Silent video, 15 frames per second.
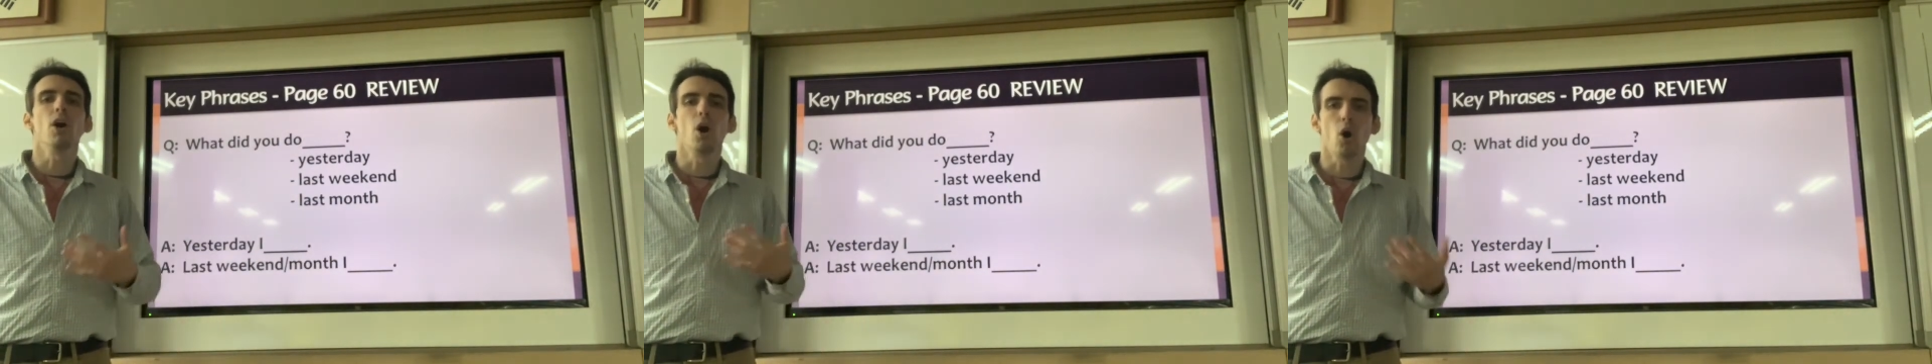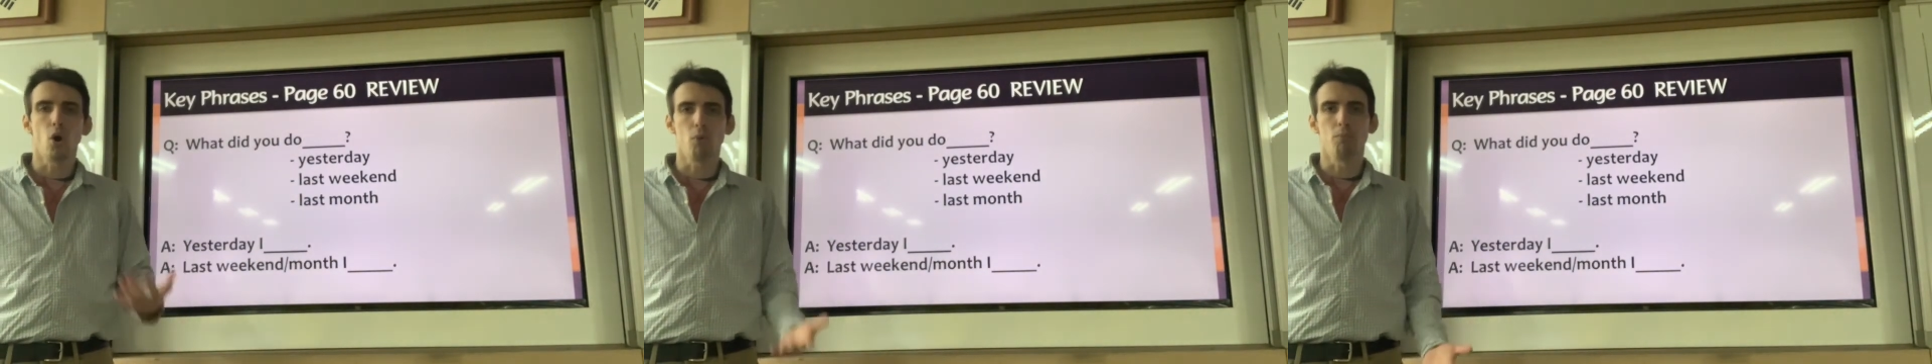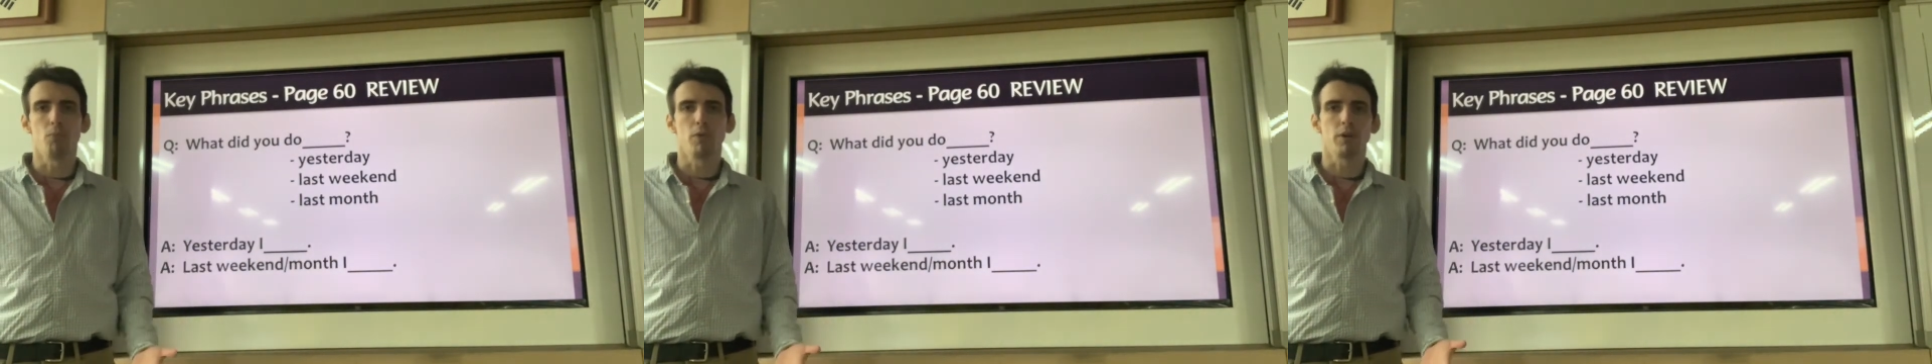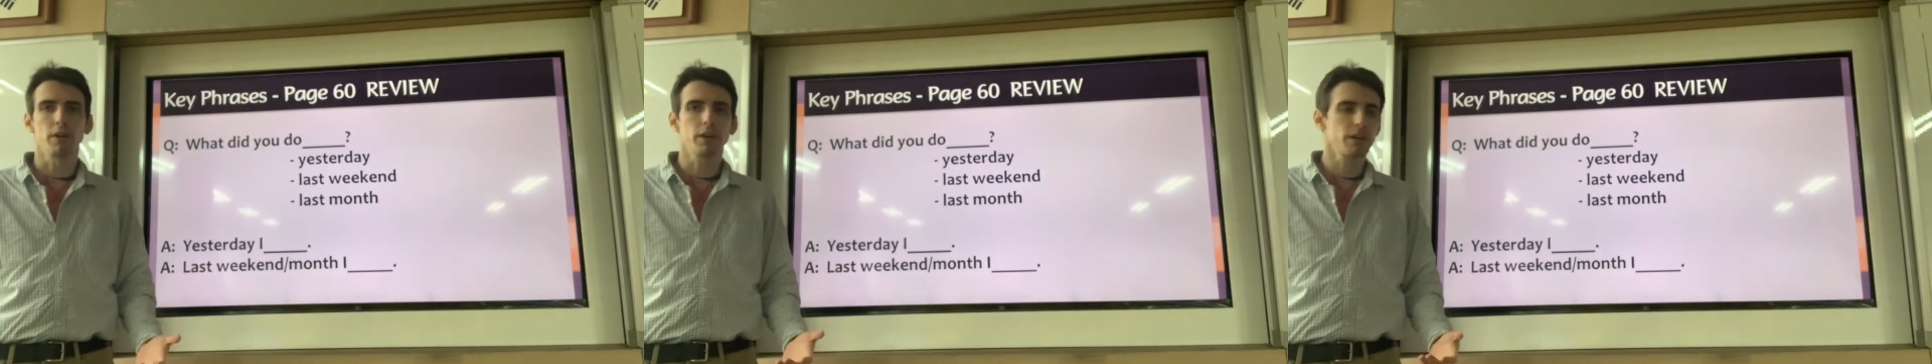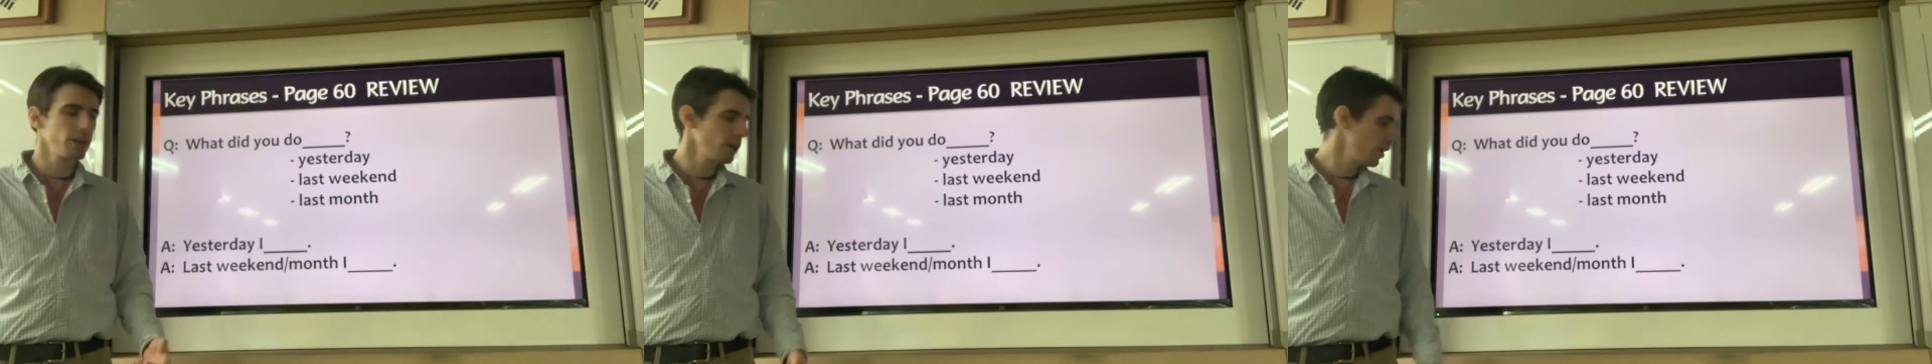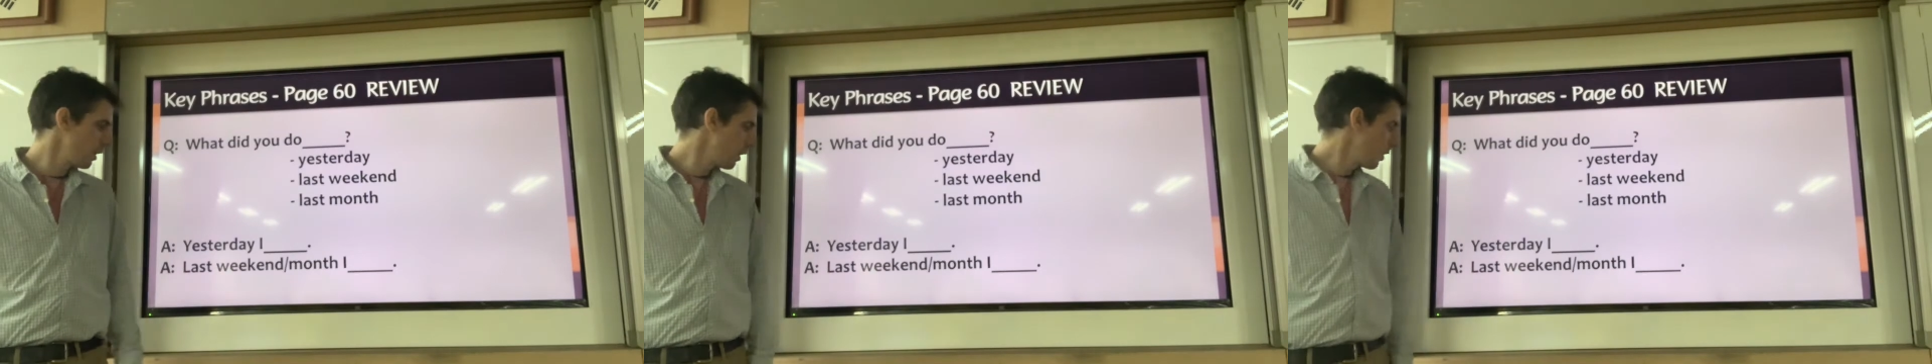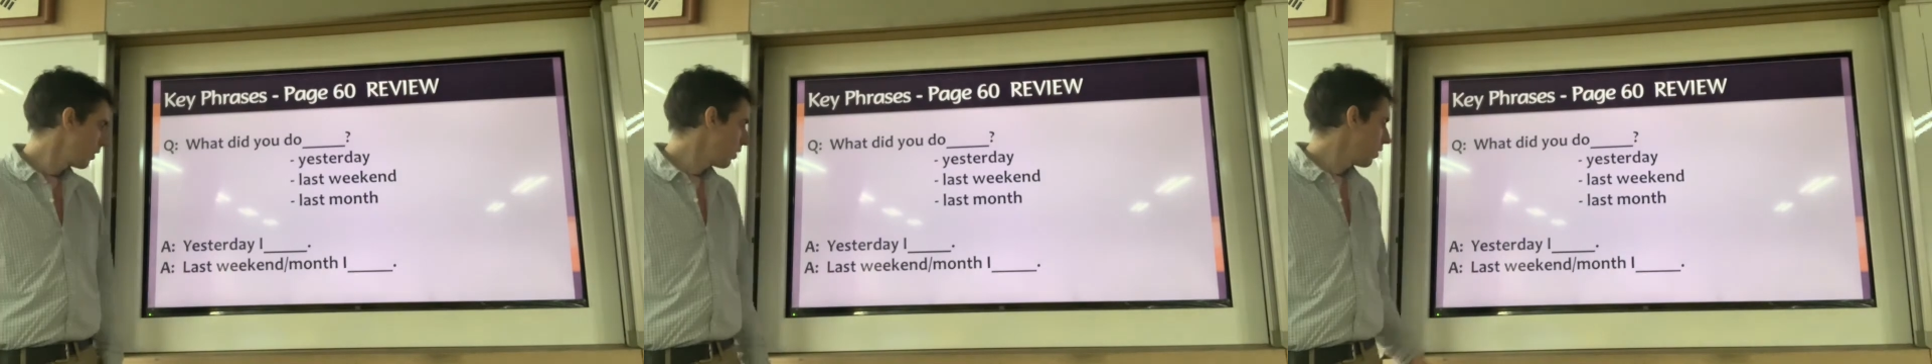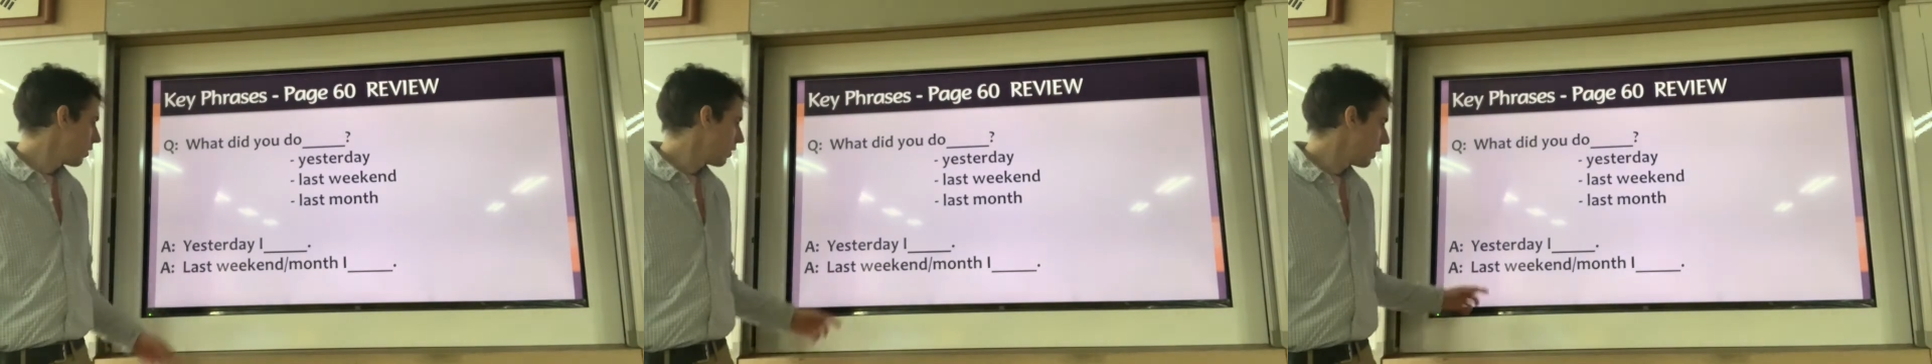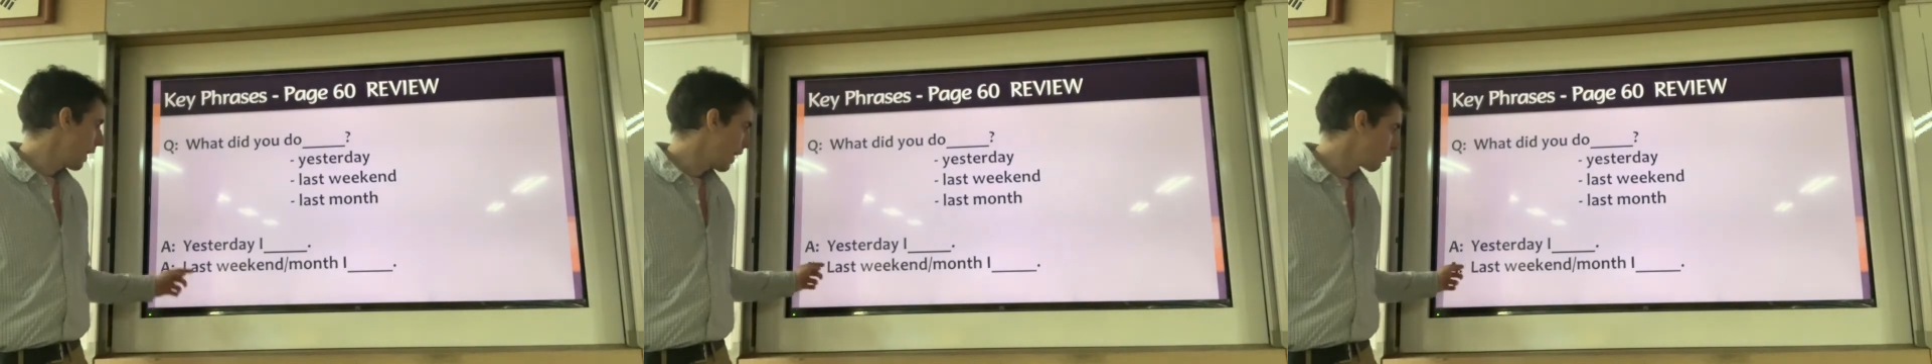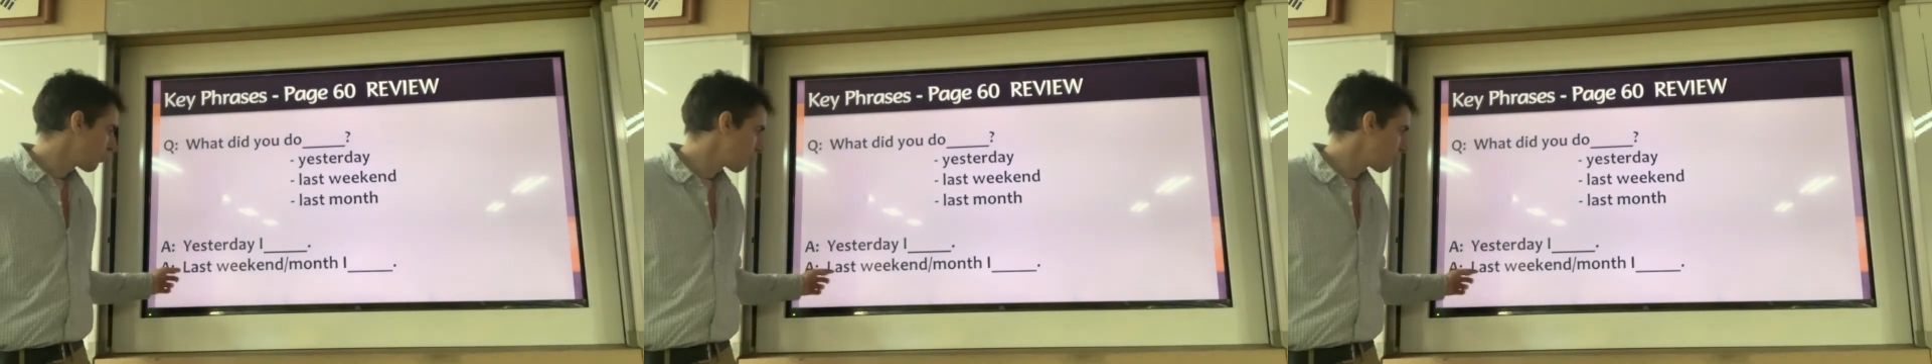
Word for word: homework last